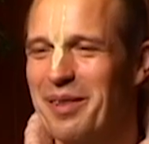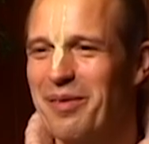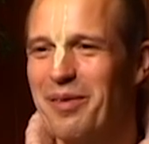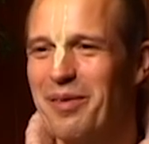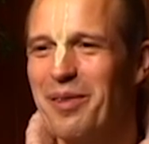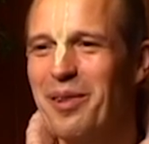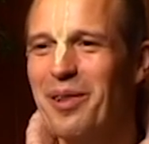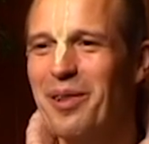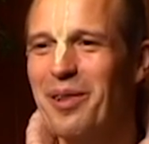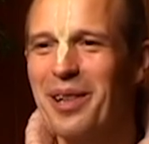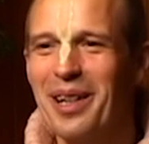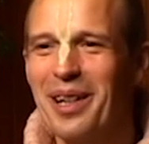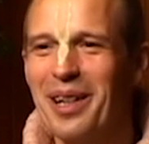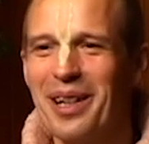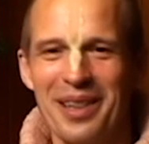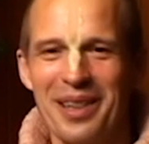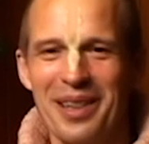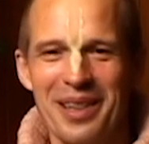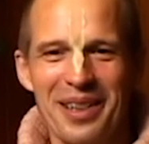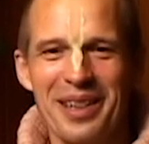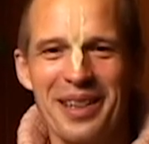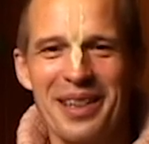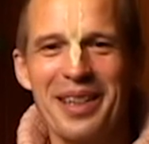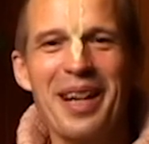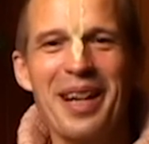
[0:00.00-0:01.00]
Führer
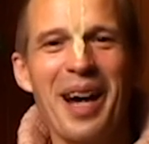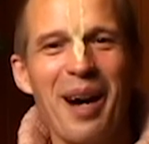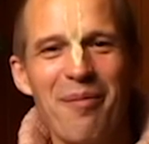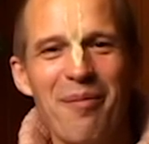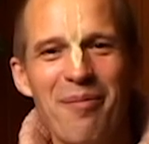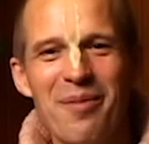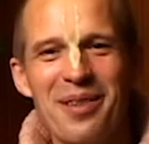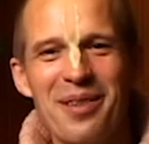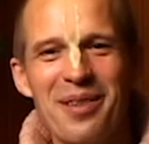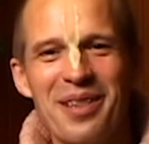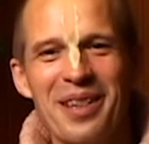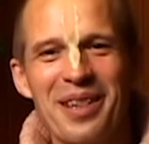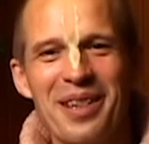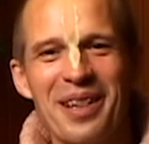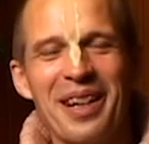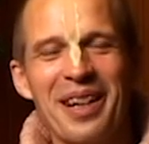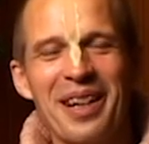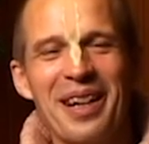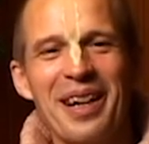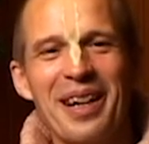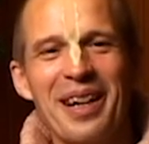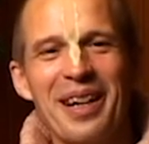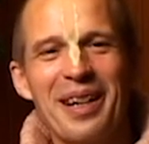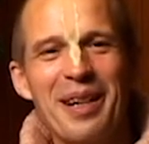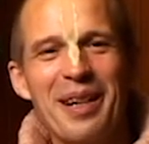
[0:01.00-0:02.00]
comes,
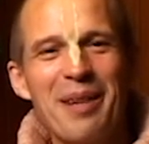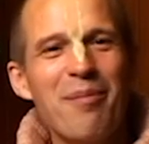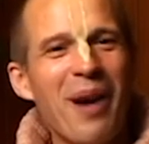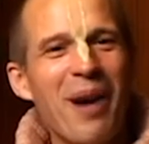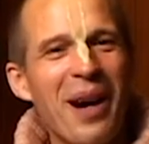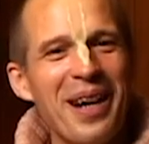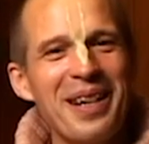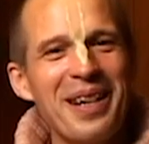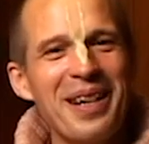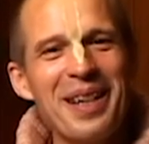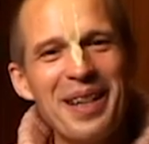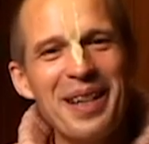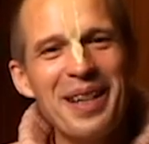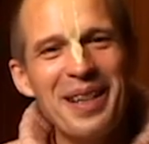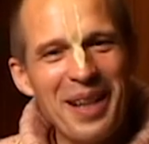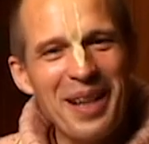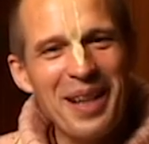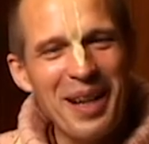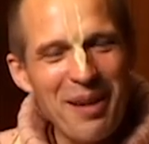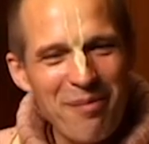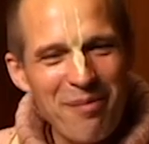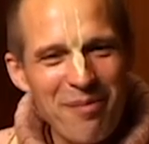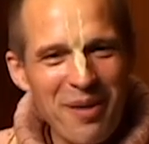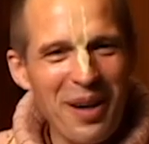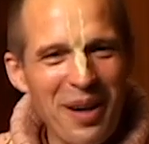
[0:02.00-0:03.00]
reminding
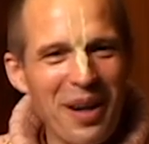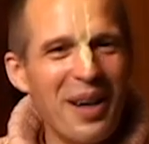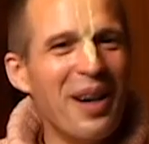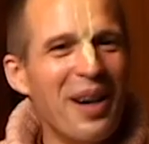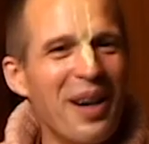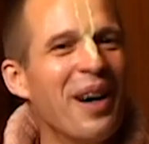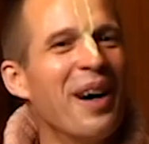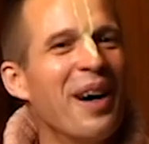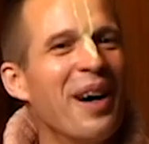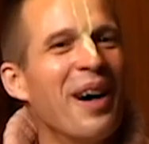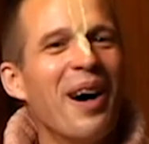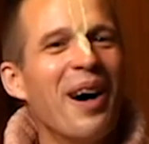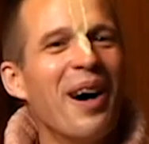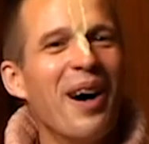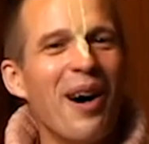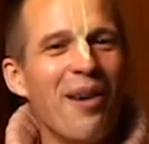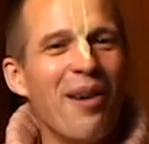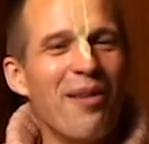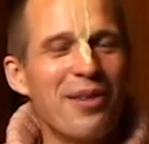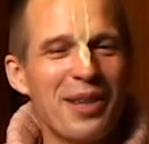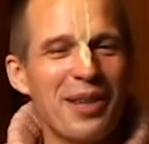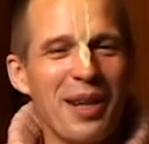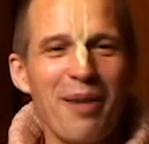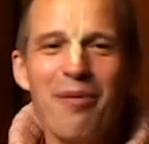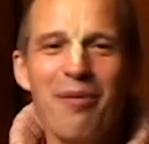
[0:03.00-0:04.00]
them
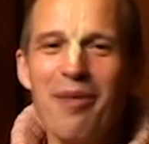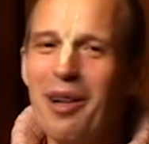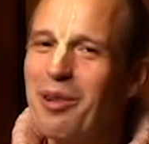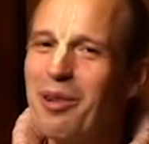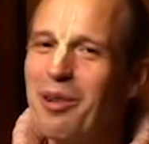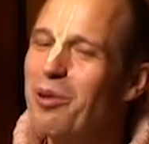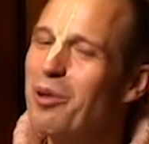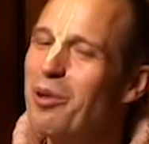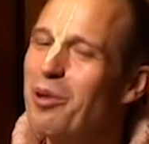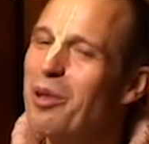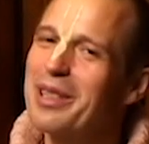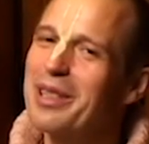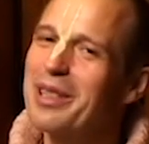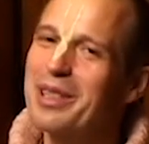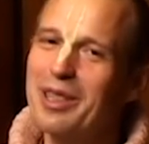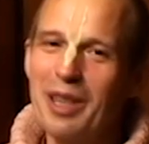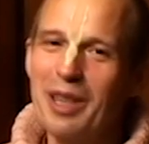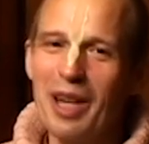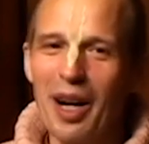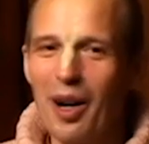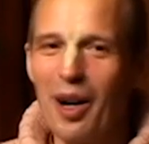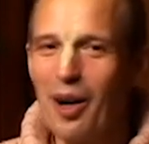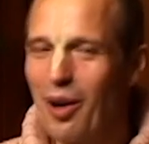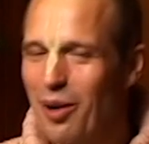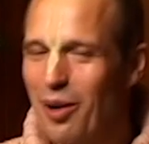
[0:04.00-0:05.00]
of someone who is
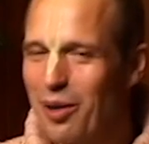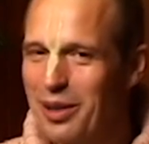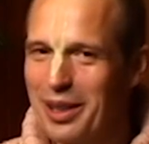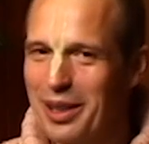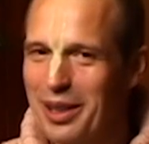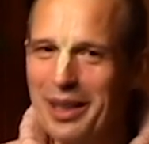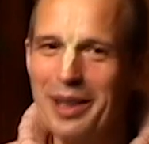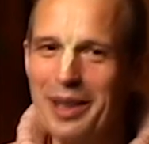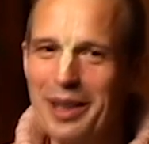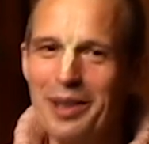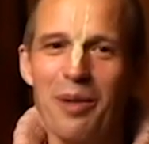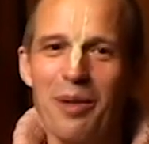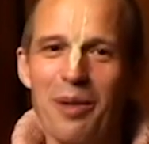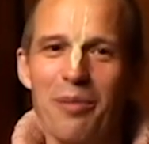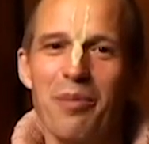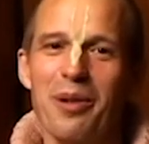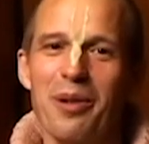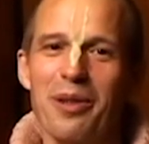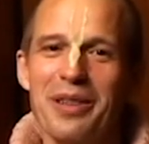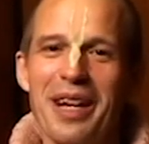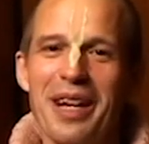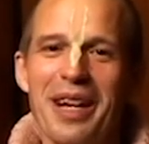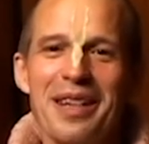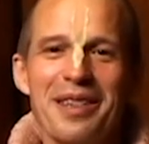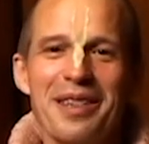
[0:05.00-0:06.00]
totally not
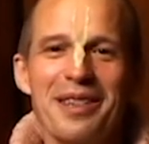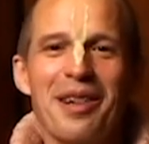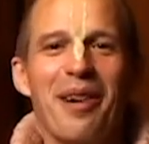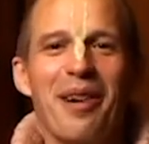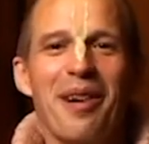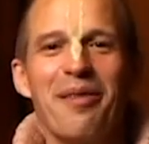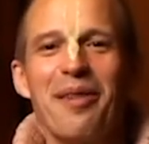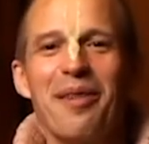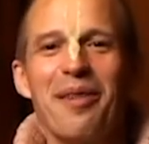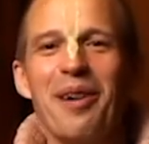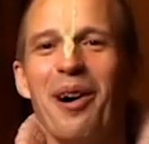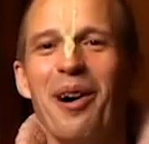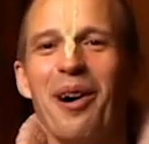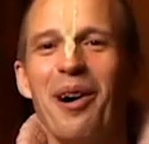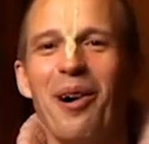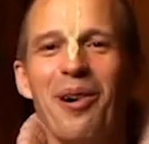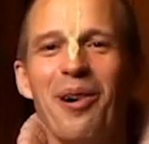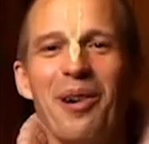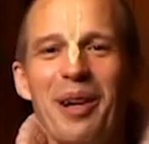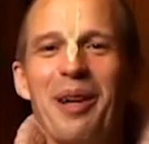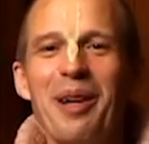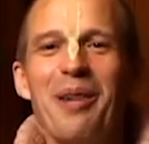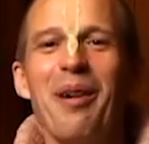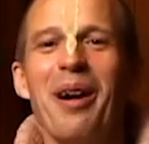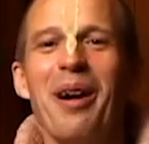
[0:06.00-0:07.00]
possessed of
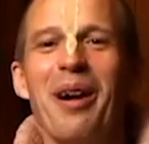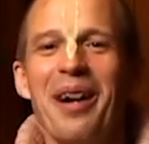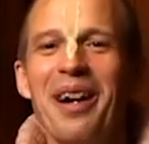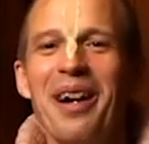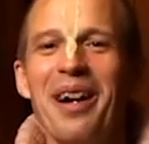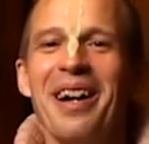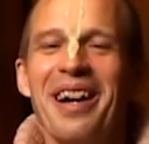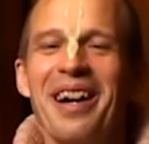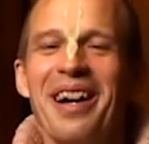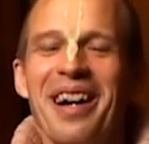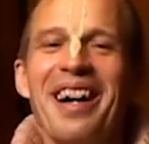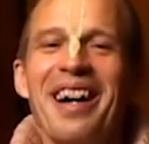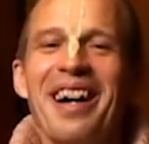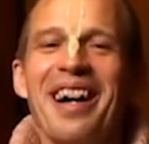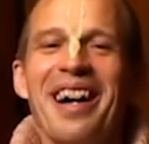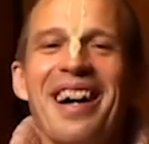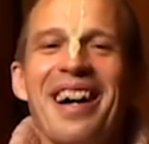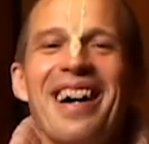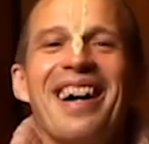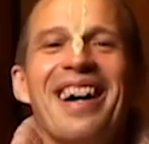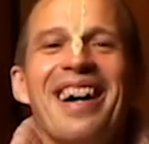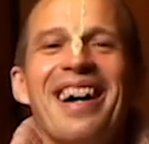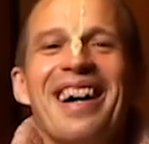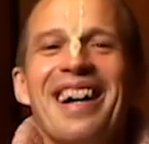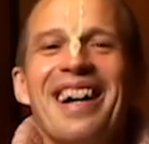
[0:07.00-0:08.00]
holy
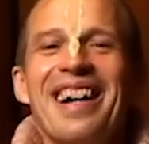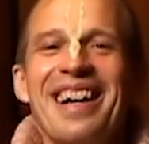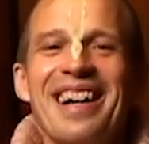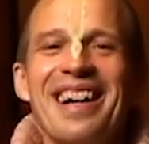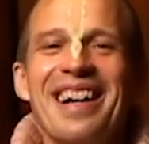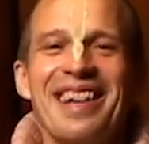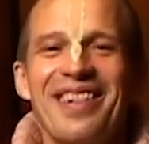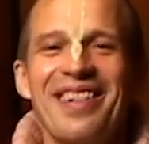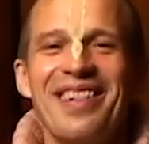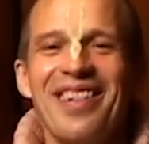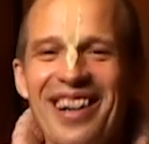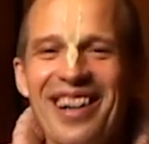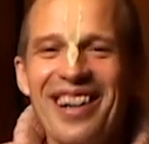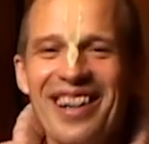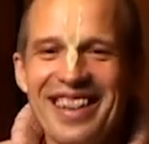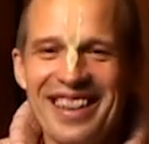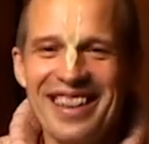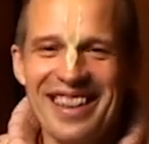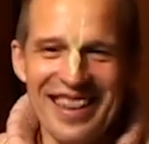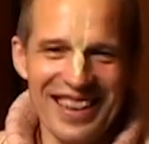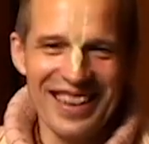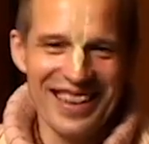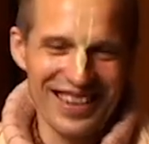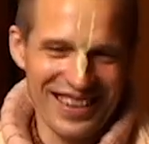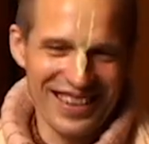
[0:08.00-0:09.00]

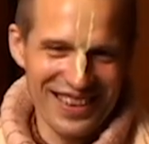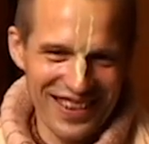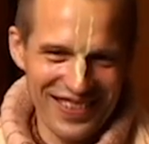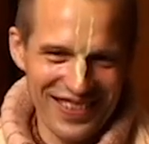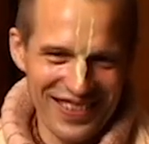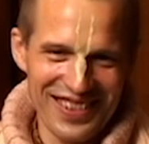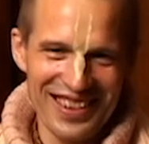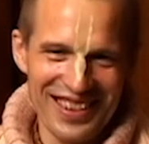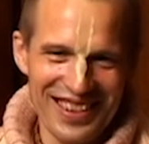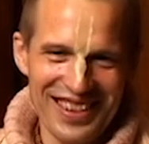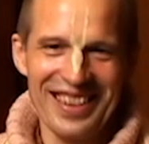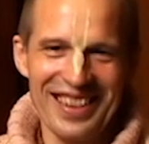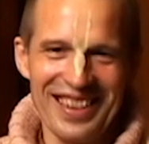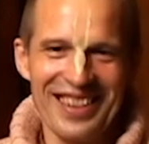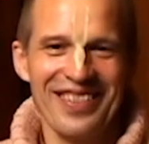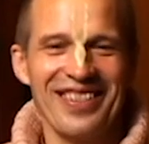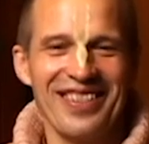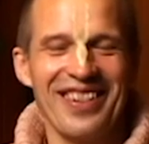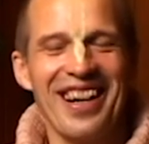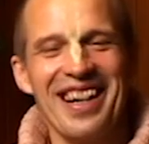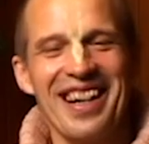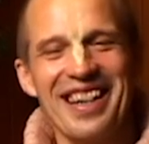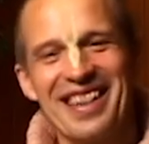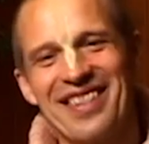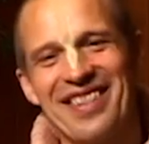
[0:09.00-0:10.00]
qualities, of
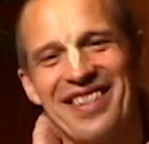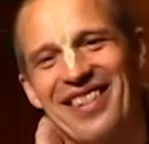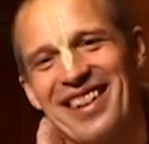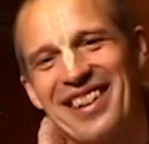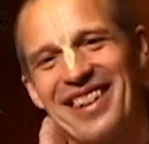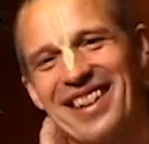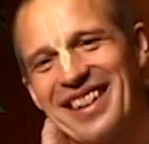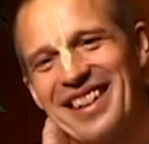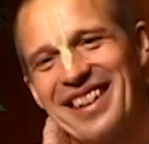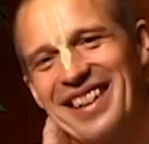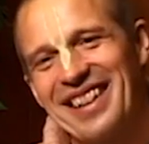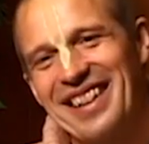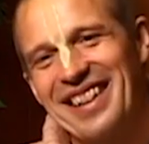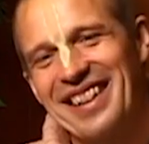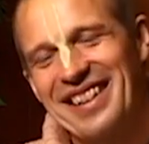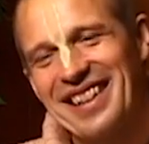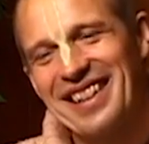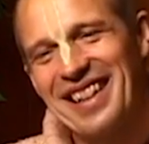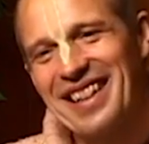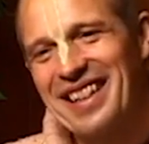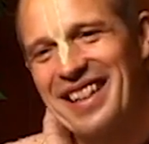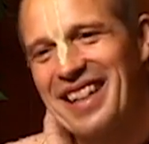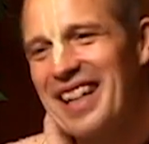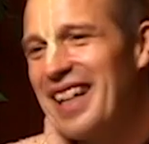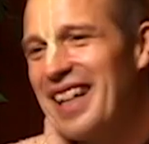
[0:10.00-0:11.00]
divine qualities.
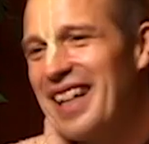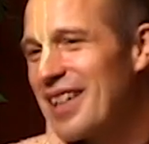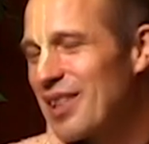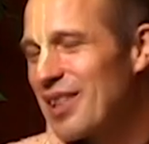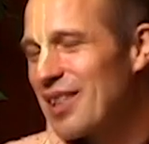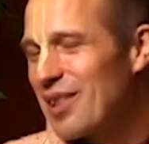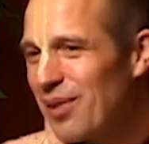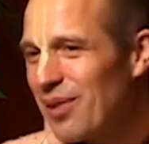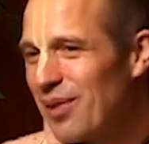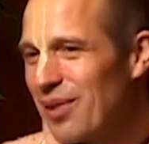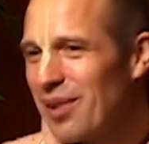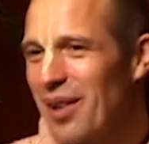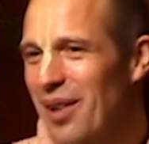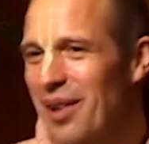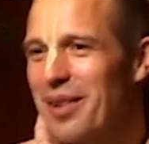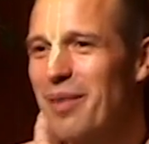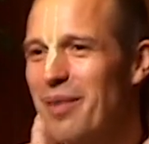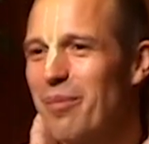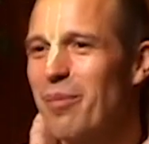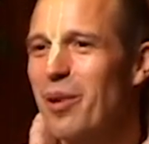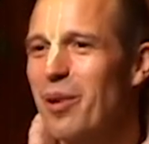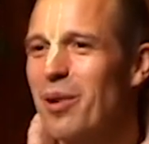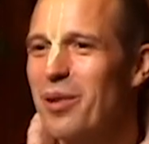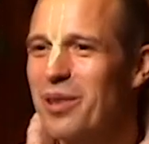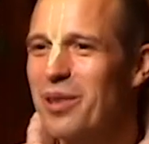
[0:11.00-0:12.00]
And soon on the
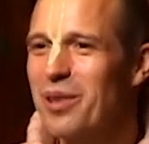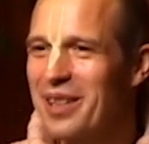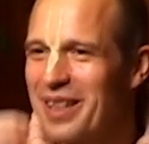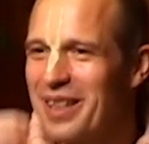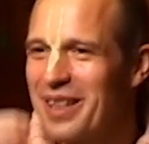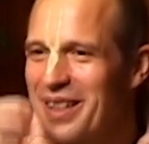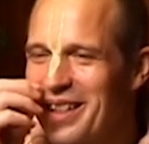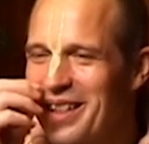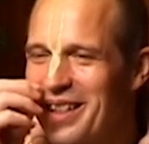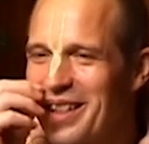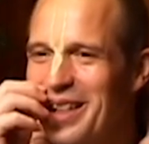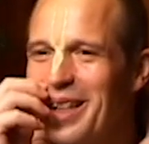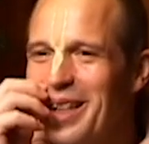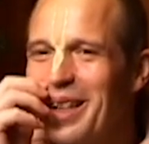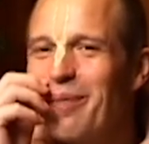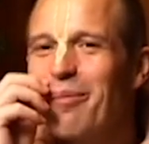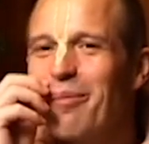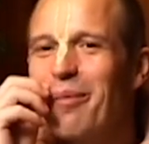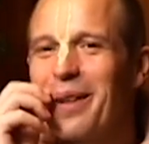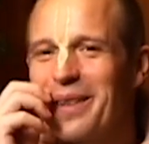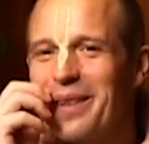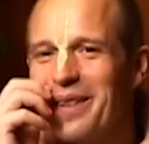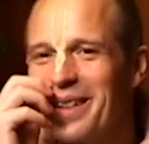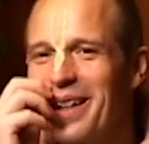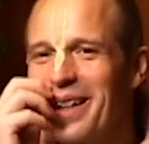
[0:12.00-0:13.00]
posters, little
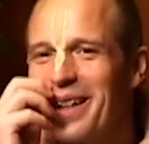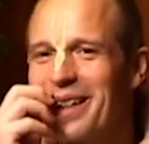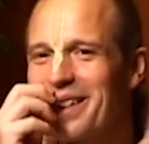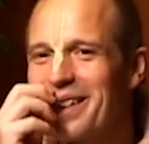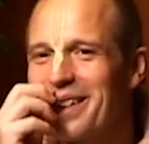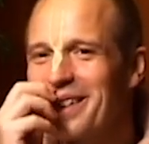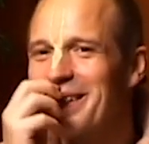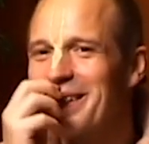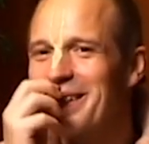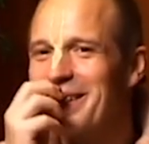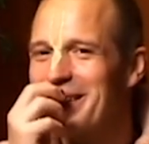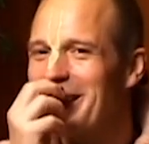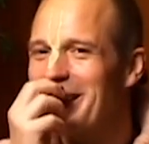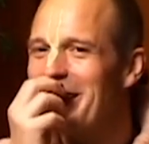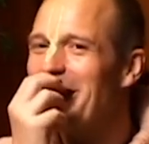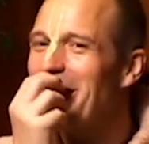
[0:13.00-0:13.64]
mustaches